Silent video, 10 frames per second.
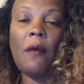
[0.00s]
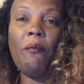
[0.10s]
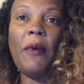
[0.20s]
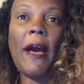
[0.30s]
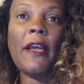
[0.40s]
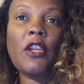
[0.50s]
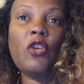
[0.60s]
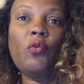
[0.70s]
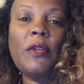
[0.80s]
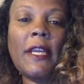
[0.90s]
But
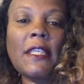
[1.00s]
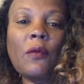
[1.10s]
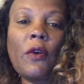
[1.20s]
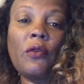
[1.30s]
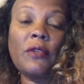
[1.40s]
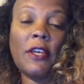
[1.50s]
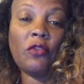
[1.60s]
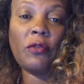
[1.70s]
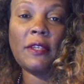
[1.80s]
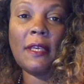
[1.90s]
you need someone who's
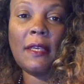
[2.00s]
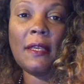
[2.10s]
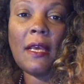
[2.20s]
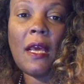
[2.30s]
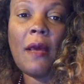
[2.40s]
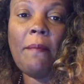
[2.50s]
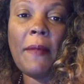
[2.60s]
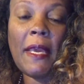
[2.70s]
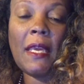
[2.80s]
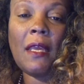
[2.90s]
interested in
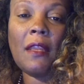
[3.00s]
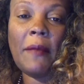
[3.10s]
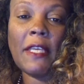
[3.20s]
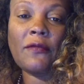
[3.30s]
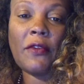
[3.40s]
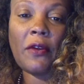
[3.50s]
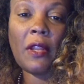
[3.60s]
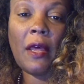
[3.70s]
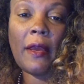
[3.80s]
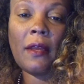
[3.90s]
making the best for their
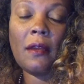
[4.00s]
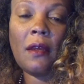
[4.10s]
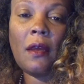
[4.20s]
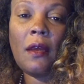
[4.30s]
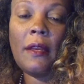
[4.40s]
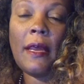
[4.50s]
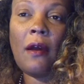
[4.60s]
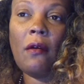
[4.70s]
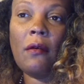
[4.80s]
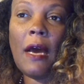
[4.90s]
client.
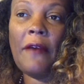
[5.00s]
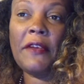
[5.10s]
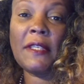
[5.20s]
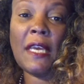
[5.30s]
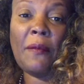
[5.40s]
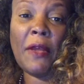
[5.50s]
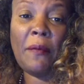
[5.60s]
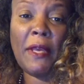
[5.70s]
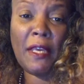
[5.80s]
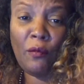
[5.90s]
Now, obviously, I'm
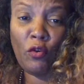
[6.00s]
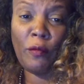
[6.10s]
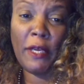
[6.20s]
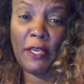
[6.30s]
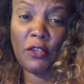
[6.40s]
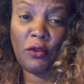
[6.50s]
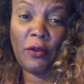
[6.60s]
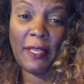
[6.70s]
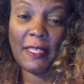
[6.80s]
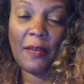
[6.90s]
not making more money, so
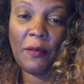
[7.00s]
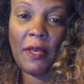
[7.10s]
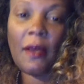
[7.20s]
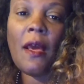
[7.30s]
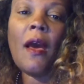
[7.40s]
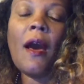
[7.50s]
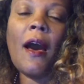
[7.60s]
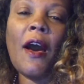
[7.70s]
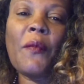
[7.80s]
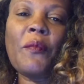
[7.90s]
that's not me.
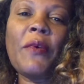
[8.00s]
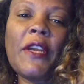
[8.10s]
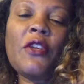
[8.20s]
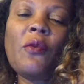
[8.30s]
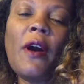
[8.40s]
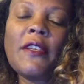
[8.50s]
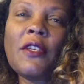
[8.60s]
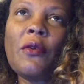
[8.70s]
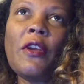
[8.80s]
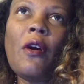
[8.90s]
But you
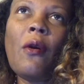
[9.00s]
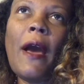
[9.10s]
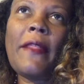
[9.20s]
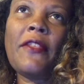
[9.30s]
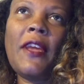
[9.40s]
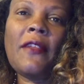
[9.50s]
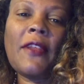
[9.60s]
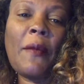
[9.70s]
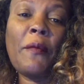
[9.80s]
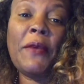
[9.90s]
also know, I think,
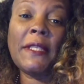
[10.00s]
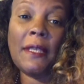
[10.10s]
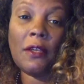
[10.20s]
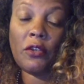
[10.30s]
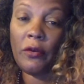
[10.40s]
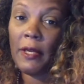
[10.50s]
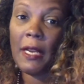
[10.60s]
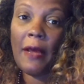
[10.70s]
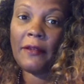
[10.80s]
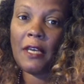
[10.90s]
that I'm a busy attorney.
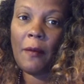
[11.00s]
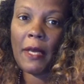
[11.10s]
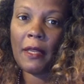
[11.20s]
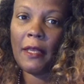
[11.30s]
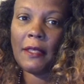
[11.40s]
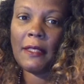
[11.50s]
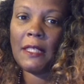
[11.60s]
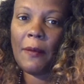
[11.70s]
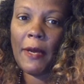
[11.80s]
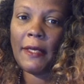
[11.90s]
And I tell my clients, they
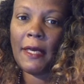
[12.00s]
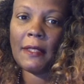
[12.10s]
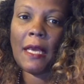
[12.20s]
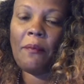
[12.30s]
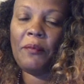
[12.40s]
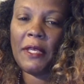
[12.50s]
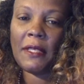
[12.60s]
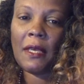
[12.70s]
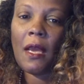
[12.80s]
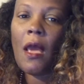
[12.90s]
see my desk. I'm
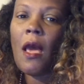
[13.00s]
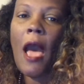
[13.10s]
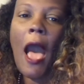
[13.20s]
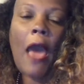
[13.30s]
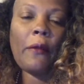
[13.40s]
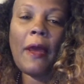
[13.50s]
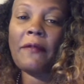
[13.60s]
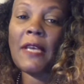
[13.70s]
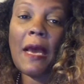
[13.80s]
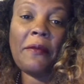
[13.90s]
busy. I don't
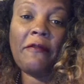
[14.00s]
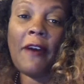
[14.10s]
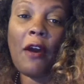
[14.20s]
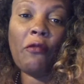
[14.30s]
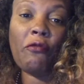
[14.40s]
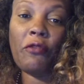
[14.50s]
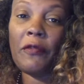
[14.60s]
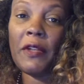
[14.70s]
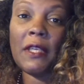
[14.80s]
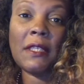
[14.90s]
have time to file
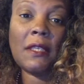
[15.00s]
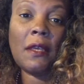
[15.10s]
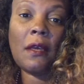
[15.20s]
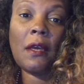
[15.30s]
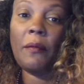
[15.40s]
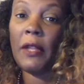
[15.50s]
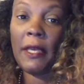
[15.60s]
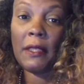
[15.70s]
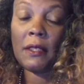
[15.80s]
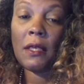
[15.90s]
frivolous
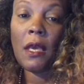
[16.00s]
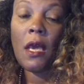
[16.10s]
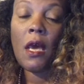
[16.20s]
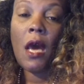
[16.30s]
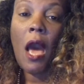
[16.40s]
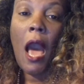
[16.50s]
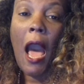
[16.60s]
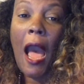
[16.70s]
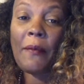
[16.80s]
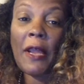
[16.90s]
complaints.
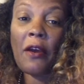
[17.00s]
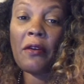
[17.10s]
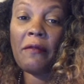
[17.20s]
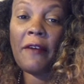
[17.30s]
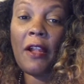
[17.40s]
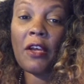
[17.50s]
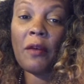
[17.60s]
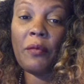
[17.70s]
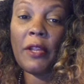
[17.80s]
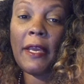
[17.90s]
I'm not going to file a
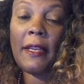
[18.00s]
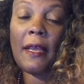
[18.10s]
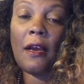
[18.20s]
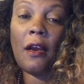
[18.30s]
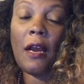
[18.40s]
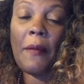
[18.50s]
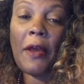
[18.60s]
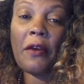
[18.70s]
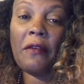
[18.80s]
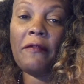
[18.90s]
complaint, or I'm
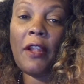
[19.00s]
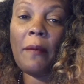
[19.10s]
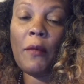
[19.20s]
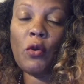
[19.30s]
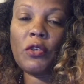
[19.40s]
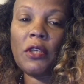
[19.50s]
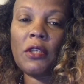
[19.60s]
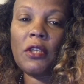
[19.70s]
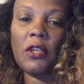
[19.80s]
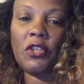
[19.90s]
not going to file a
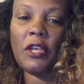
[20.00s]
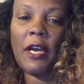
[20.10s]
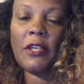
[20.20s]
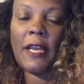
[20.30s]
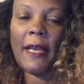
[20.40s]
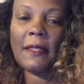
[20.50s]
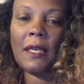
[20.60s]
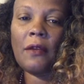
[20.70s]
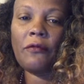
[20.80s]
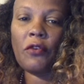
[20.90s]
motion to the judge
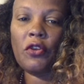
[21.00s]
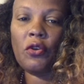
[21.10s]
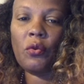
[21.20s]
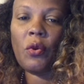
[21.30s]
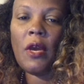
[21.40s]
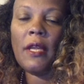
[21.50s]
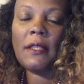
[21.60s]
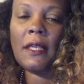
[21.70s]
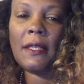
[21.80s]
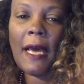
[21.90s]
asking for you
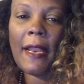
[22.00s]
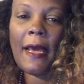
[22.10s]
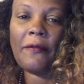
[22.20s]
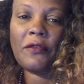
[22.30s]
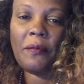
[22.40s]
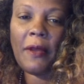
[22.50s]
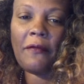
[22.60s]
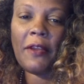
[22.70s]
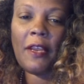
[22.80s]
to not have to give